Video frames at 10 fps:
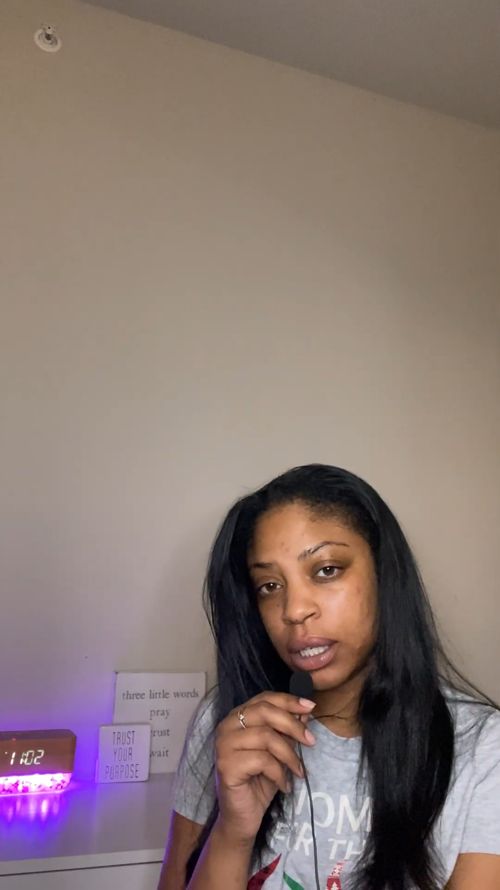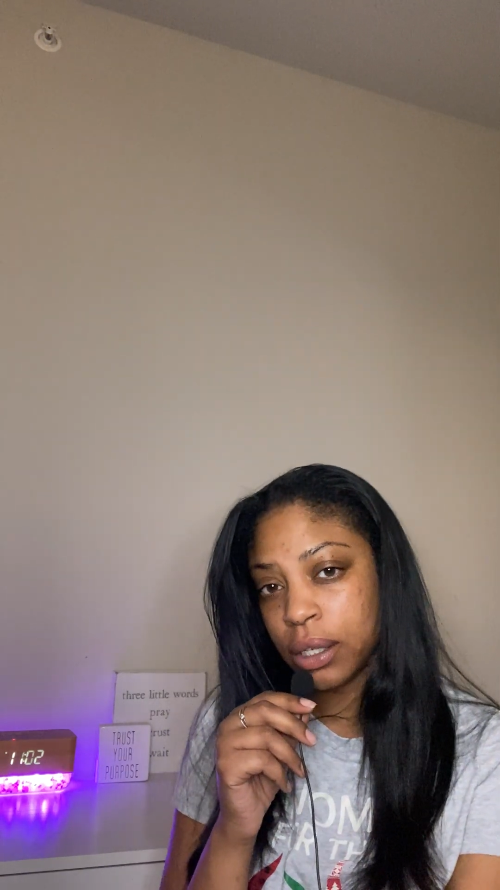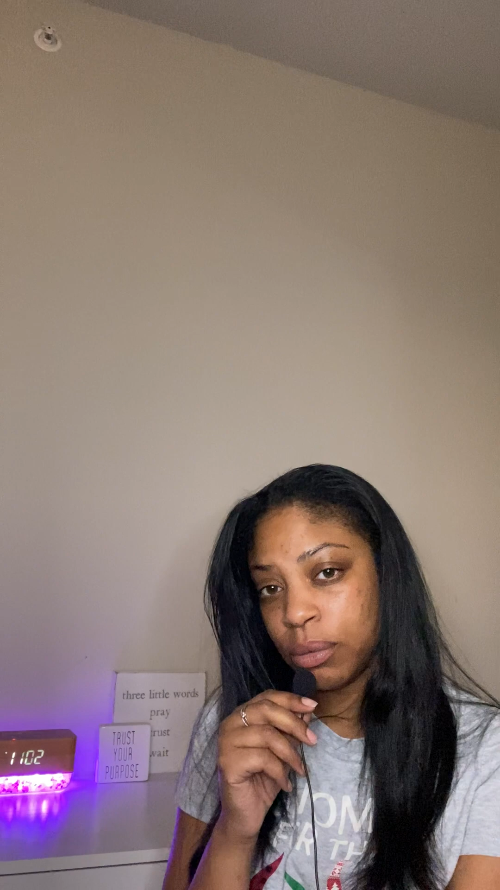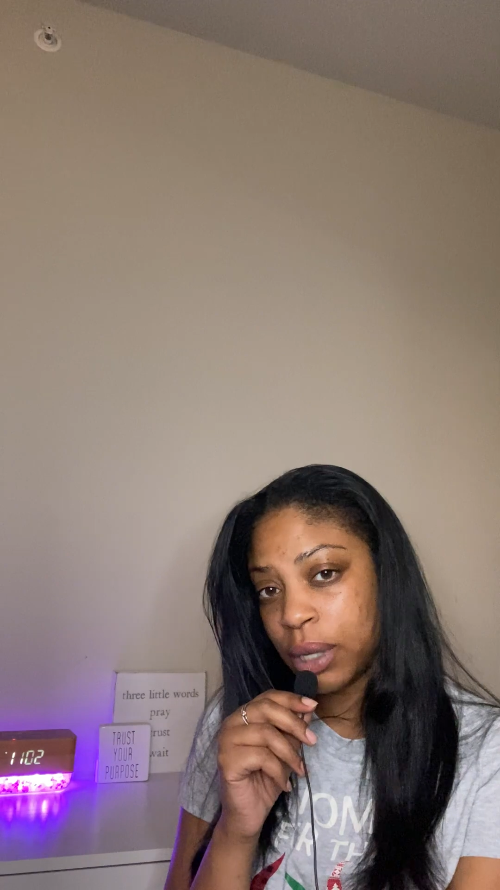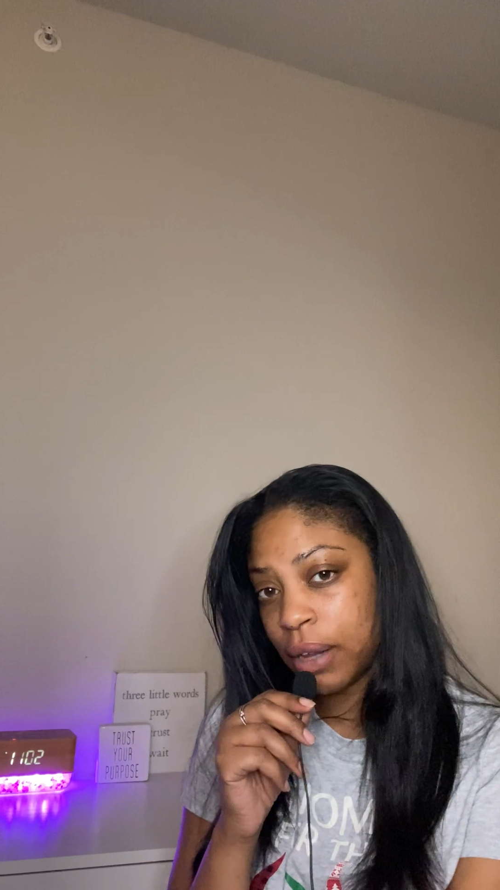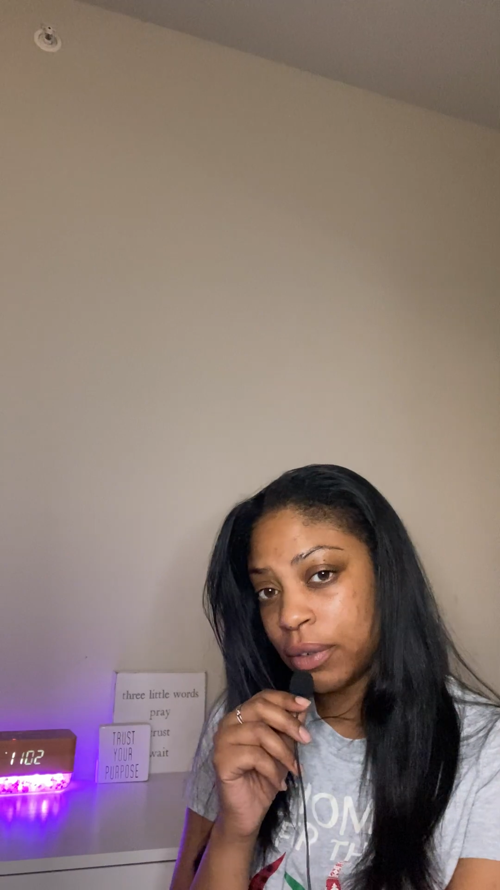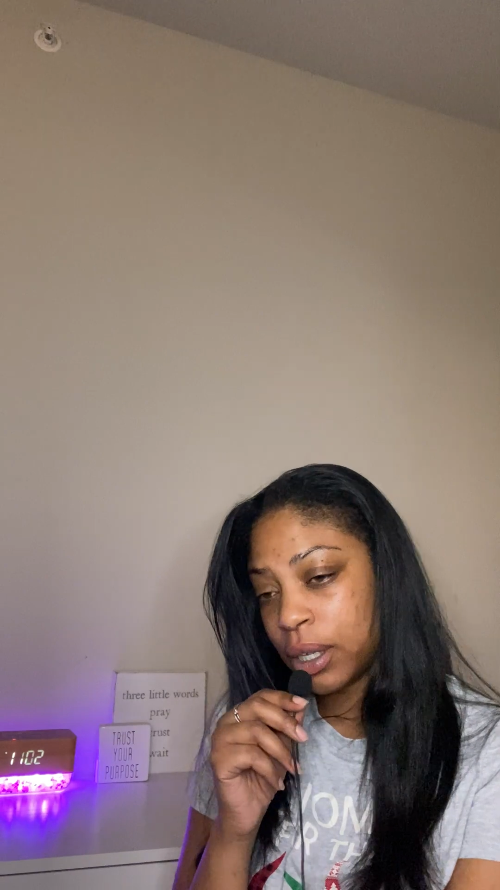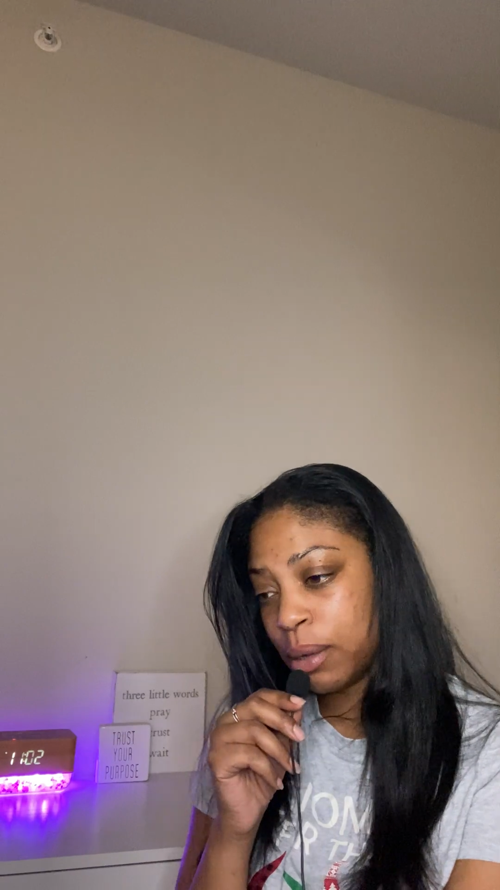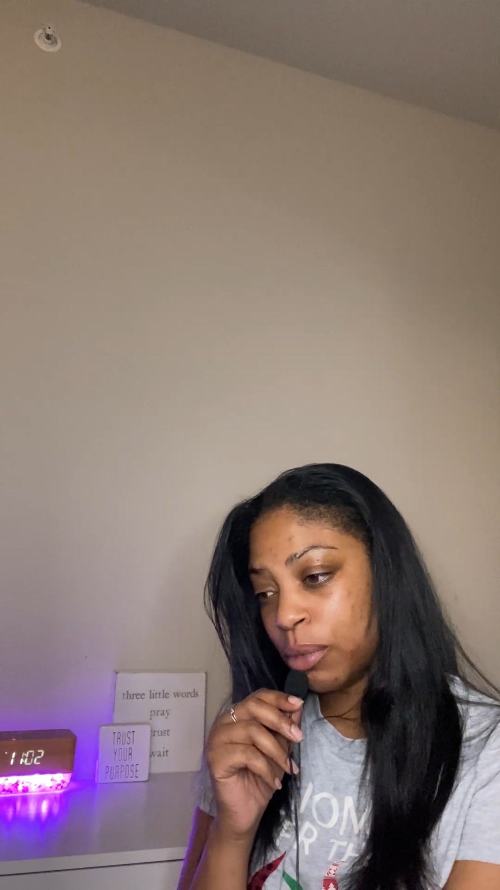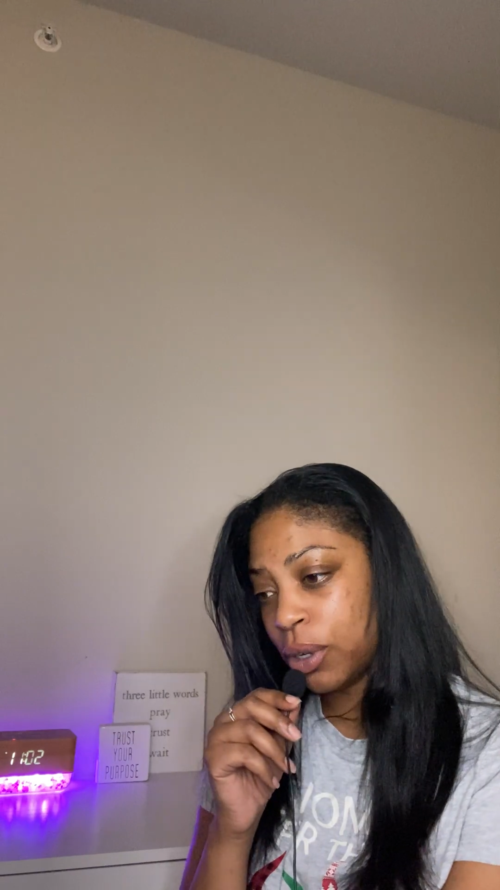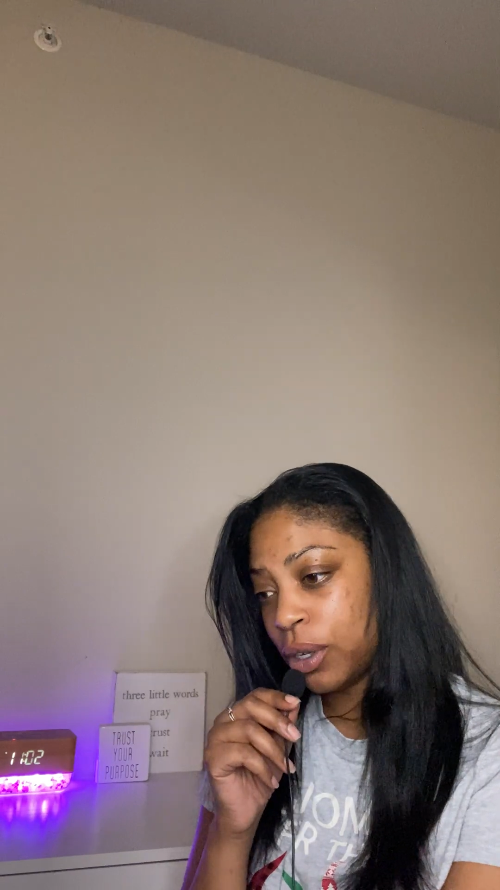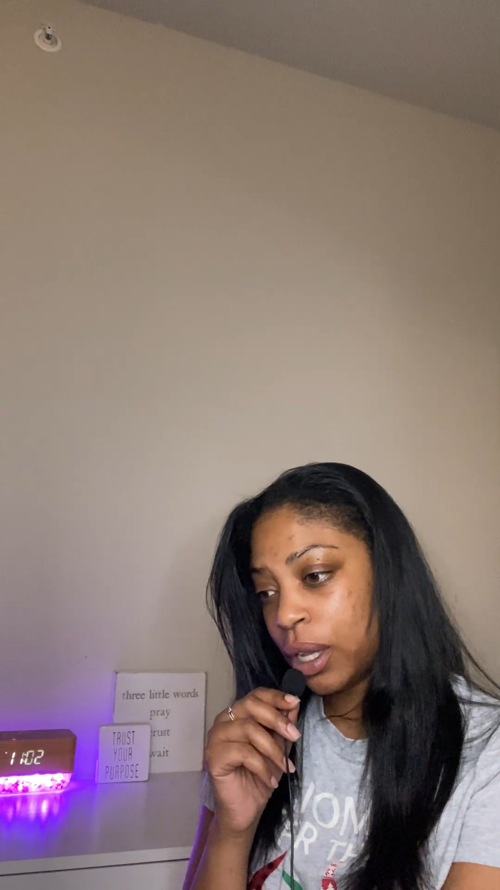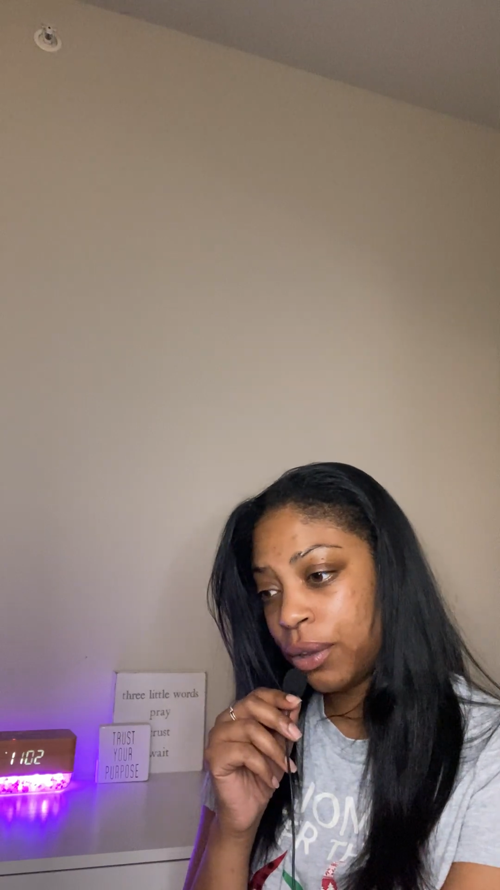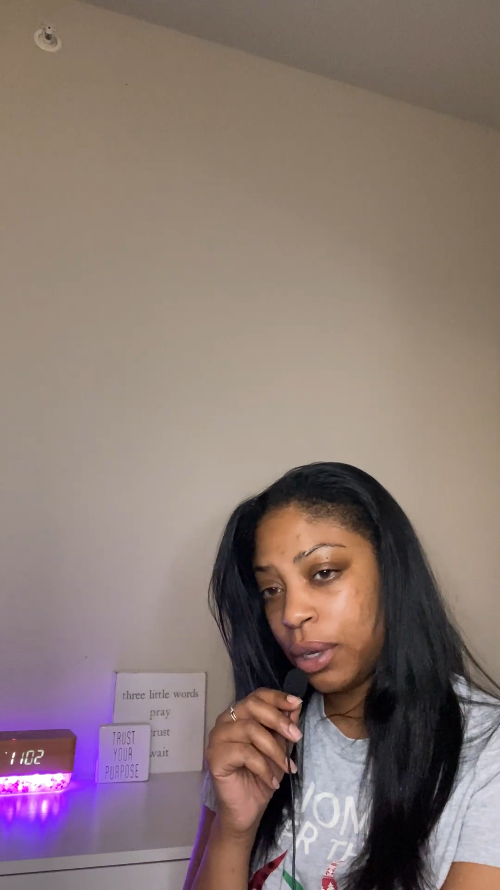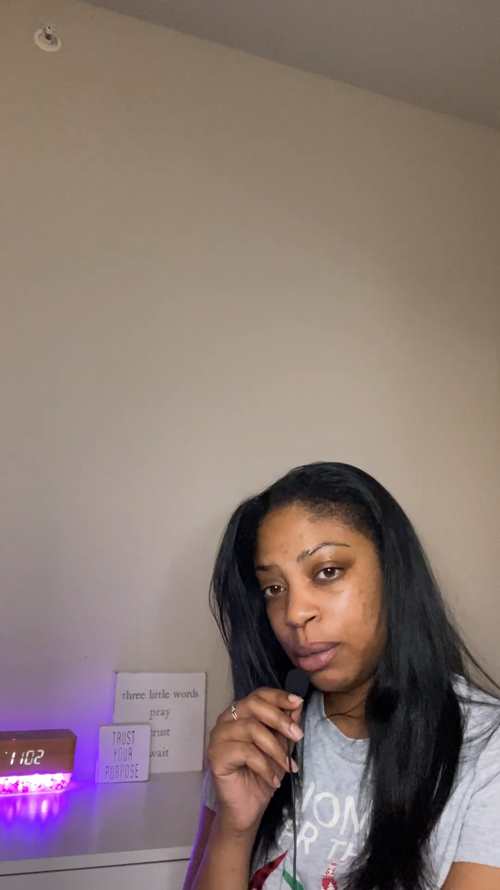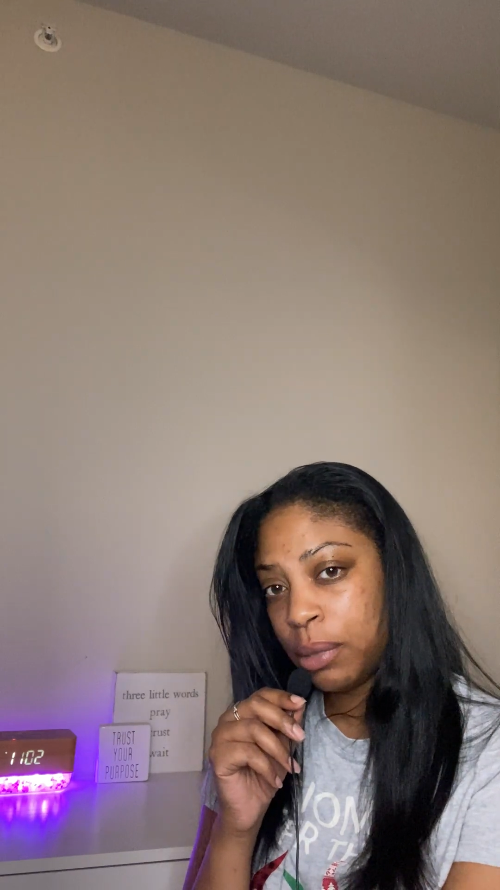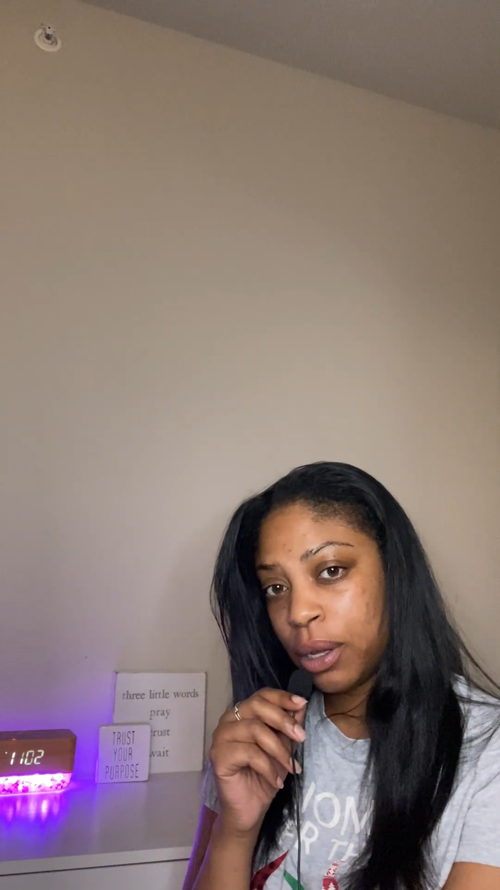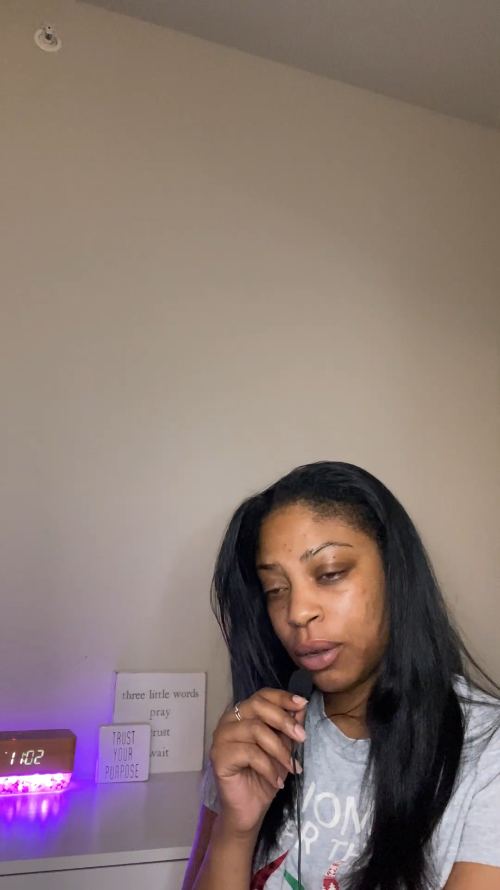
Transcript: and you will have to come on another email